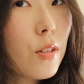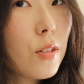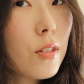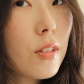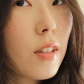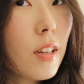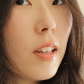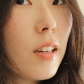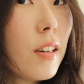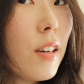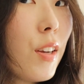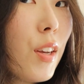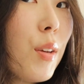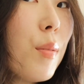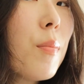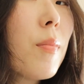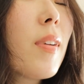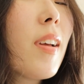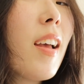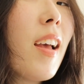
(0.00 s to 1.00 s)
slide
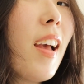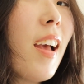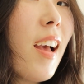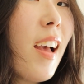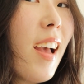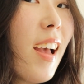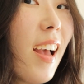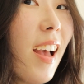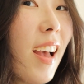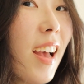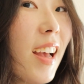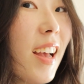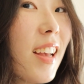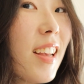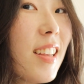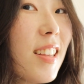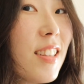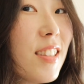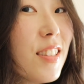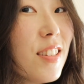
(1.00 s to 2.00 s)
up.
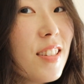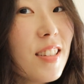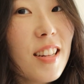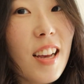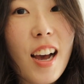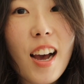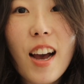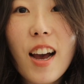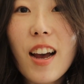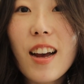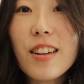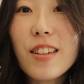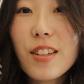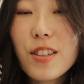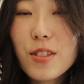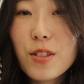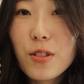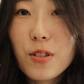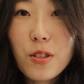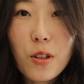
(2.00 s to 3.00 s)
Isn't that
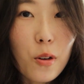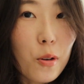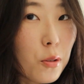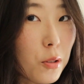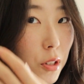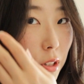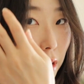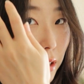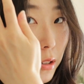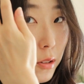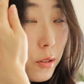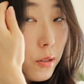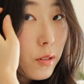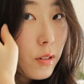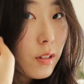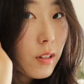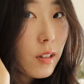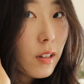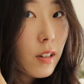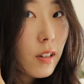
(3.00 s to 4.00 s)
so cute?